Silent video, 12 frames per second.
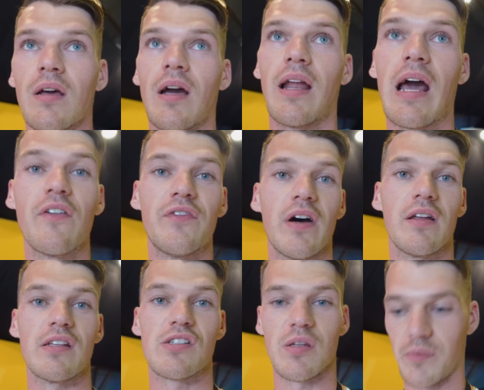and how far
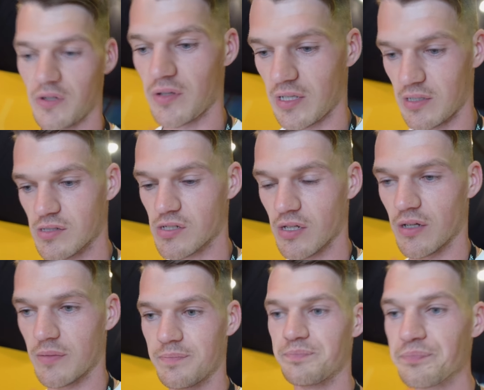this community has
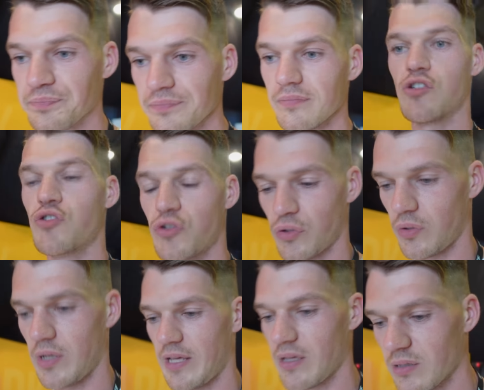come, is a
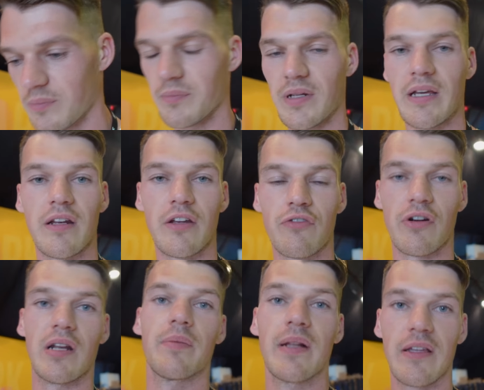truly humbling and
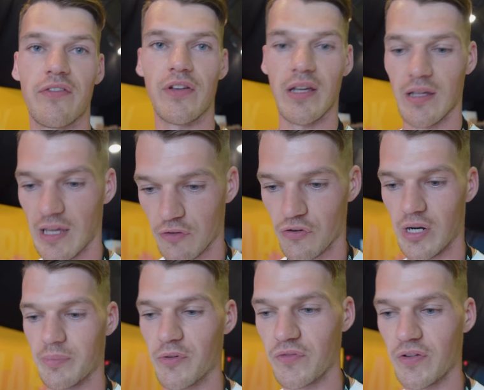
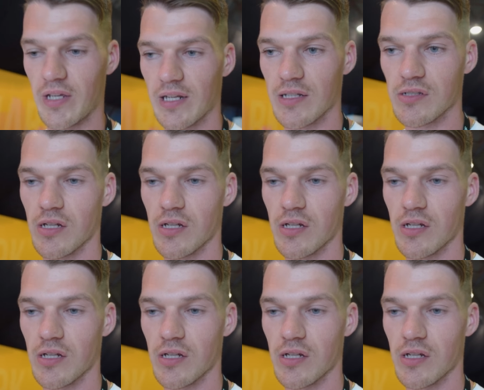incredible feeling.